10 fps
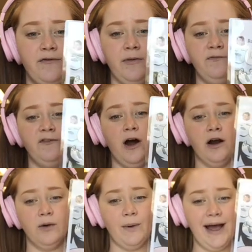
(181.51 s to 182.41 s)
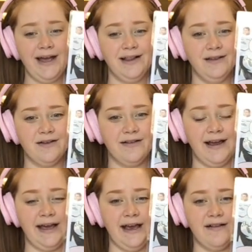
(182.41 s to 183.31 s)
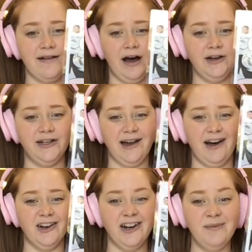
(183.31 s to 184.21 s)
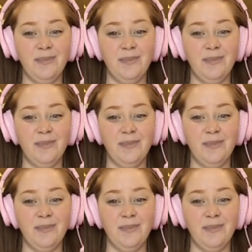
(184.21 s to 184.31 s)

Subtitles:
from far away it looks like a solid color,